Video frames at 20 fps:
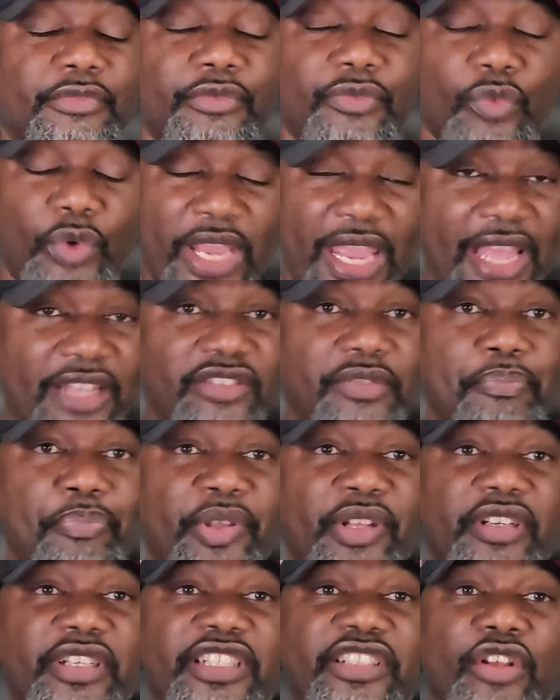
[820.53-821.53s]
We had some
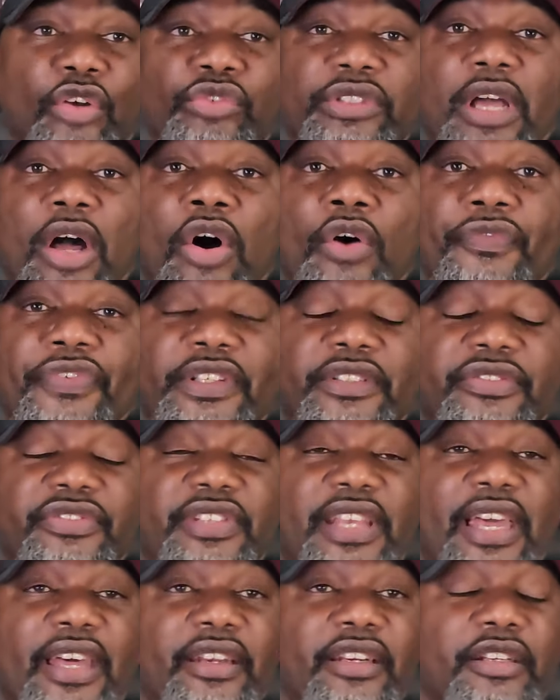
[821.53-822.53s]
penalties on the offensive
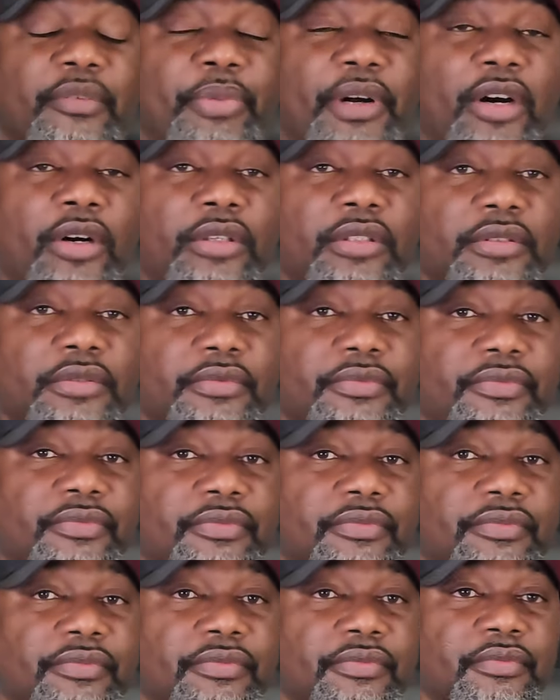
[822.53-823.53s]
side of the ball.
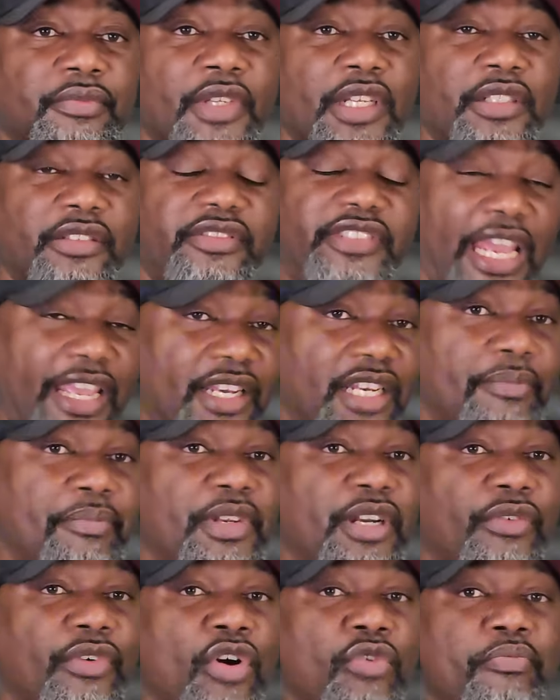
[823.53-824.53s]
Jalen
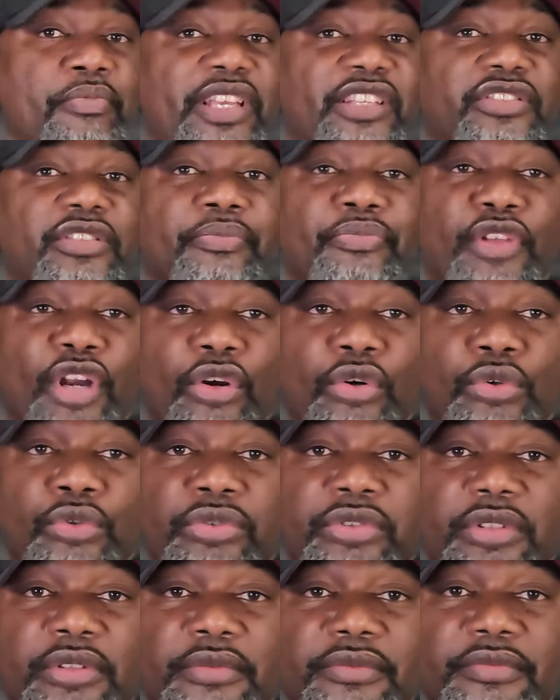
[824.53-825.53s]
Milro missed some
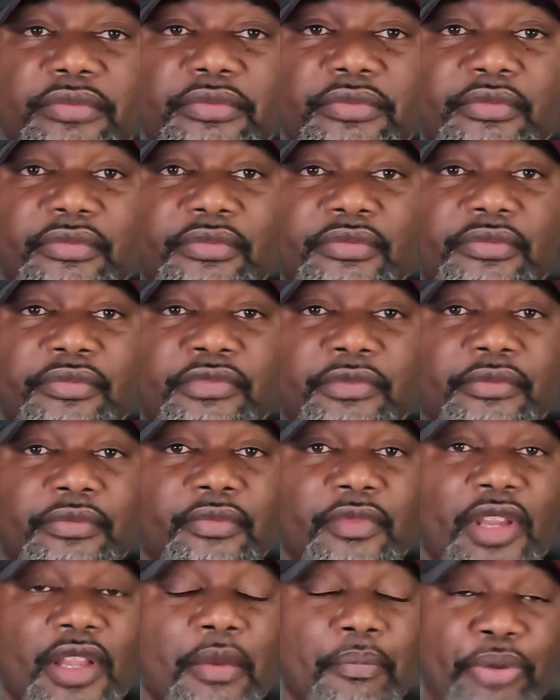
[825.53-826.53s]
throws.
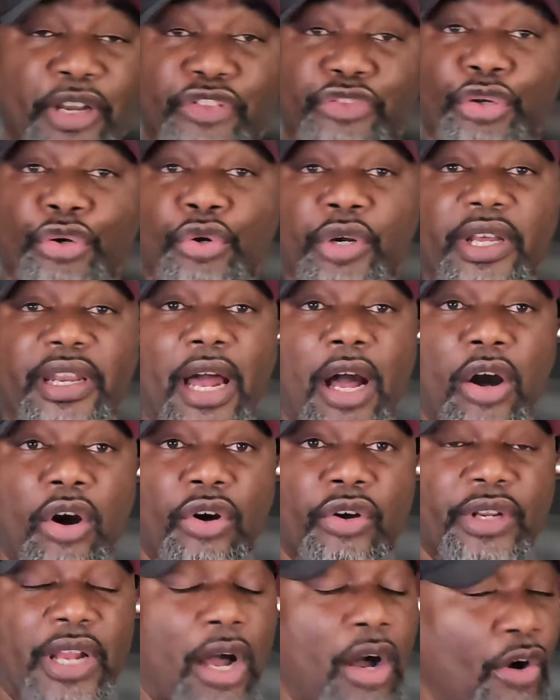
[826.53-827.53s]
But through it
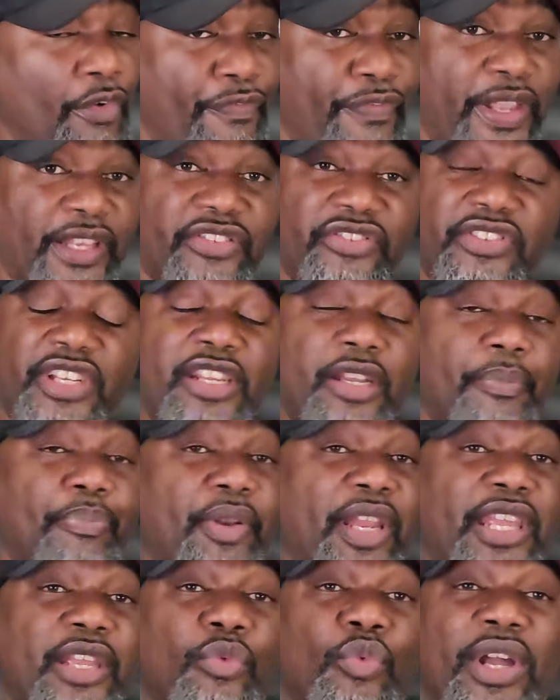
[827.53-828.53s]
all, the offense still
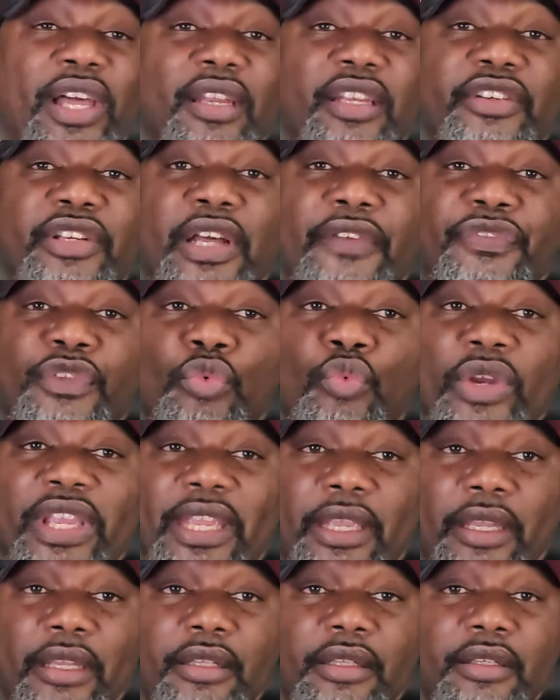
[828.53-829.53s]
played well enough to
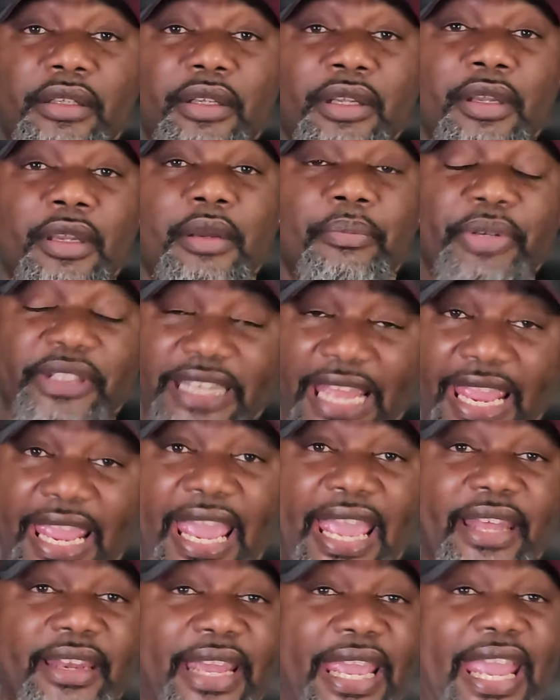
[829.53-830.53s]
win. But they
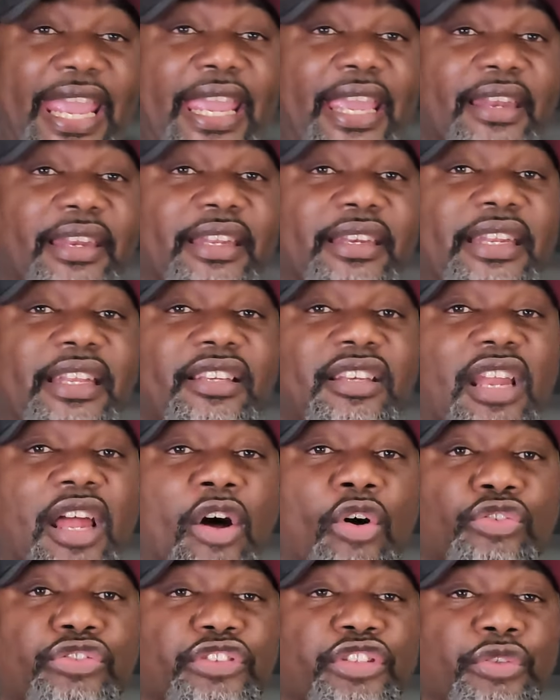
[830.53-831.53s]
had a hand in this
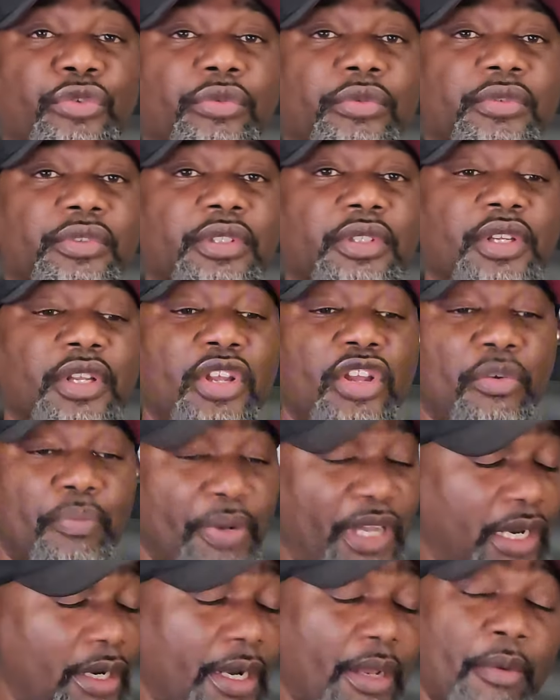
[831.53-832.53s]
loss too.
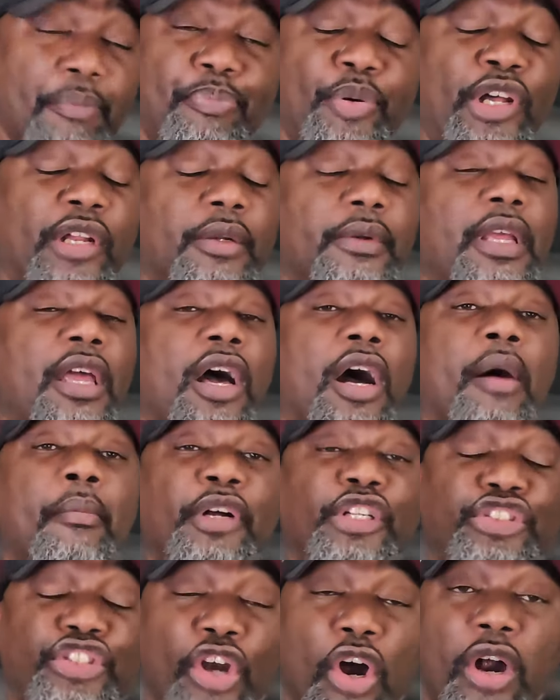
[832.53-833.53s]
But I'm putting a
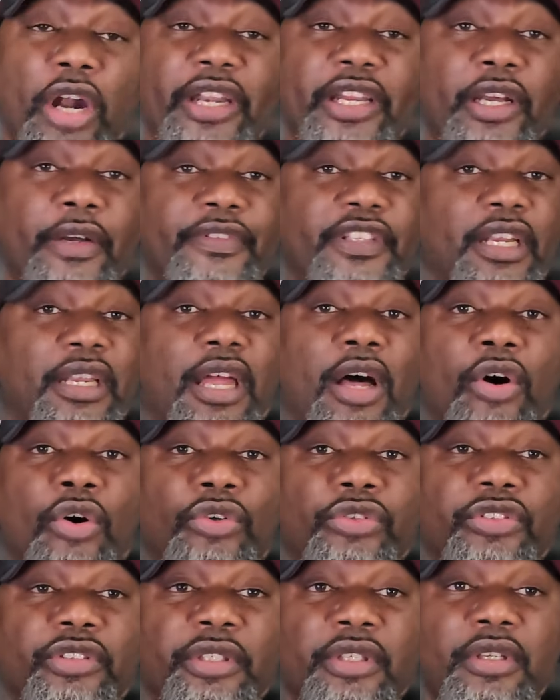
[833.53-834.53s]
majority of the
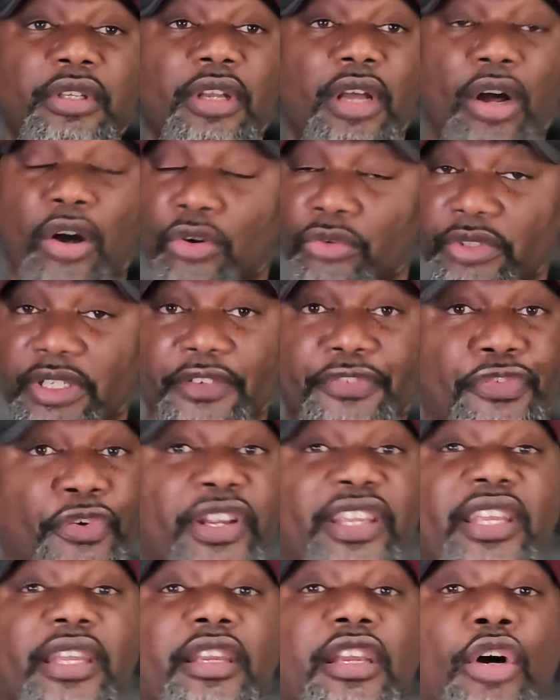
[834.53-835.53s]
loss on the
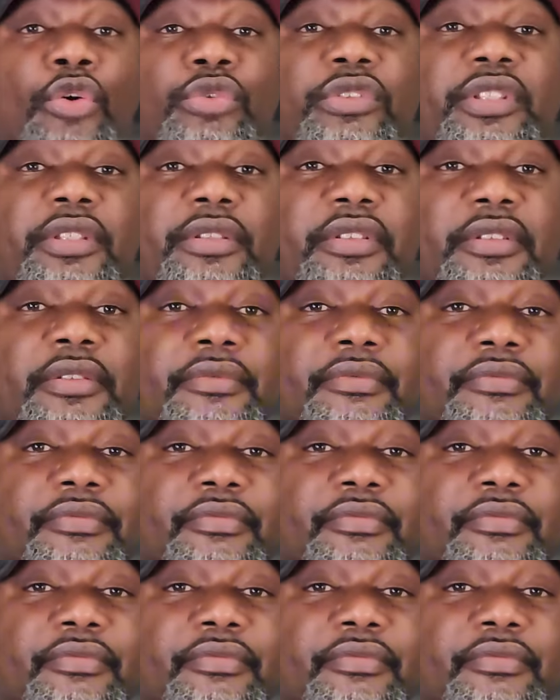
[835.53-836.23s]
freaking coaches.